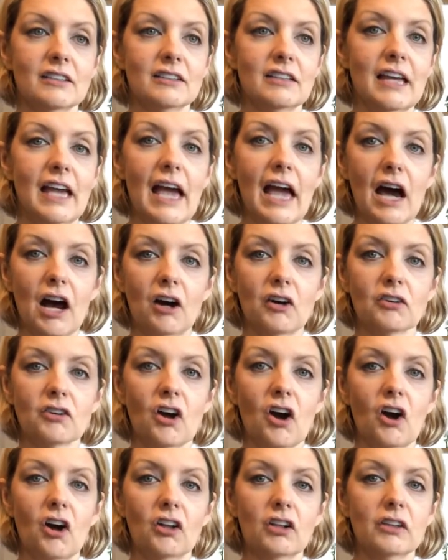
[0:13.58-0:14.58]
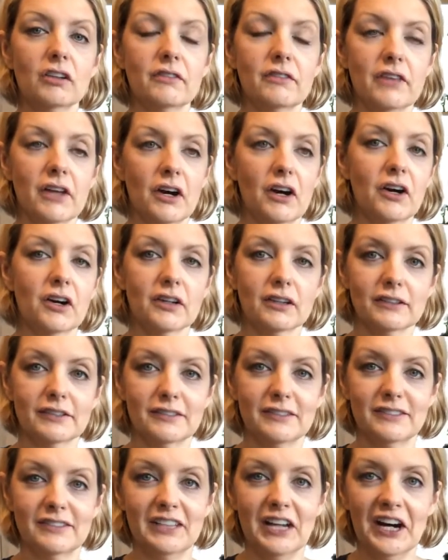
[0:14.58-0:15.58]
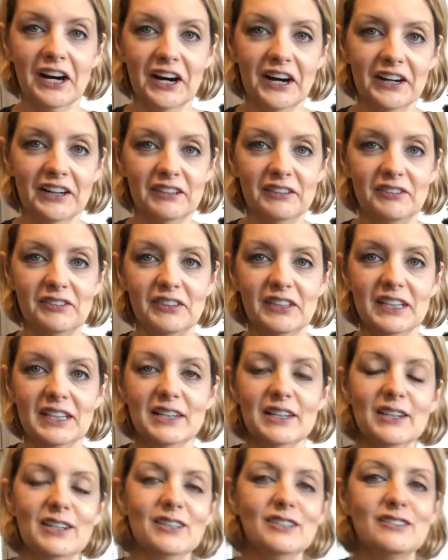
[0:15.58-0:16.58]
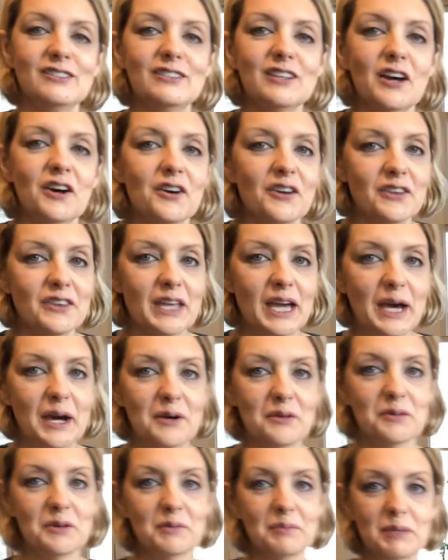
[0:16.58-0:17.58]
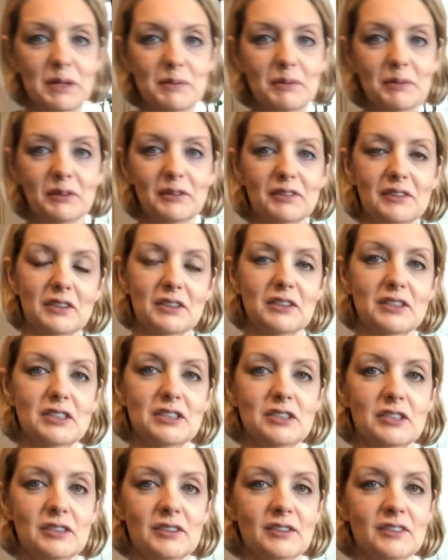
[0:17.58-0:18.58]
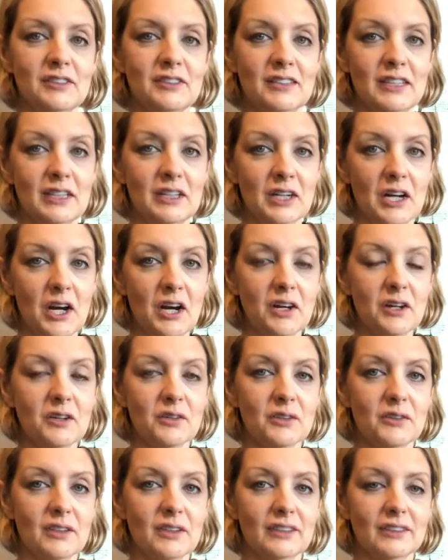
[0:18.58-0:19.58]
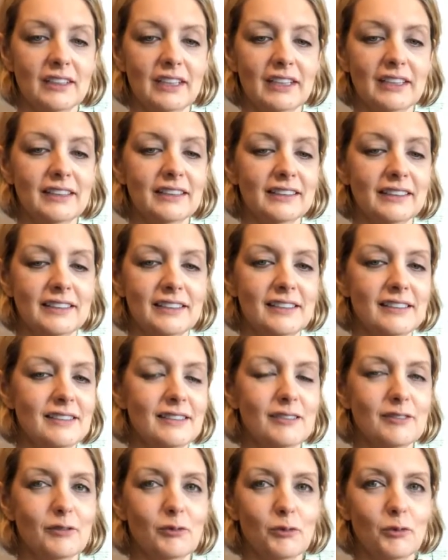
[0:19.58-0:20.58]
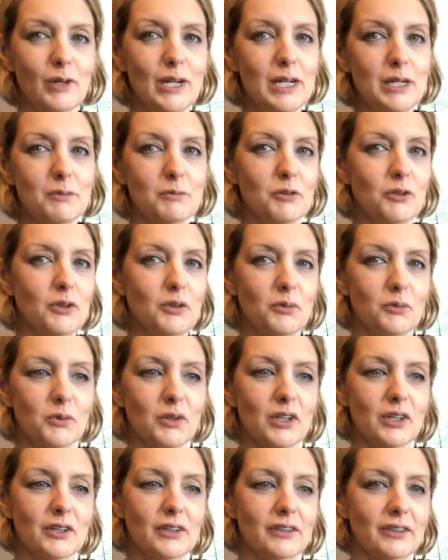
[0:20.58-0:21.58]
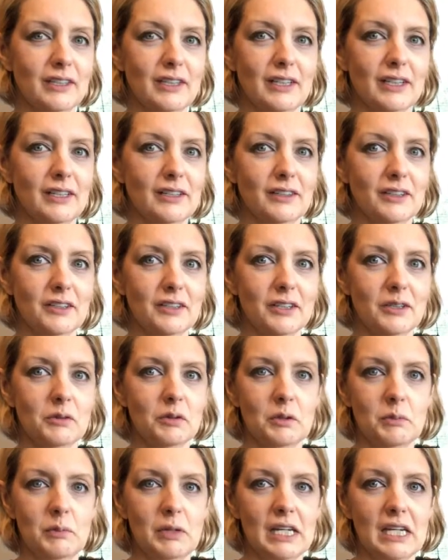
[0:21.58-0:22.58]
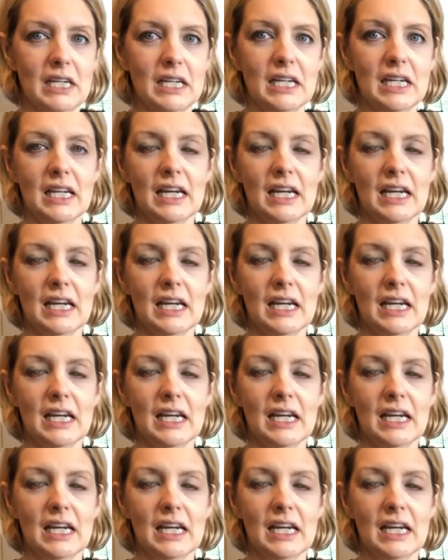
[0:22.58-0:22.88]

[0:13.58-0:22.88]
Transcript: out all of the hard stuff so that when people start to juice their own, they're like, this is way more work than I thought it would be.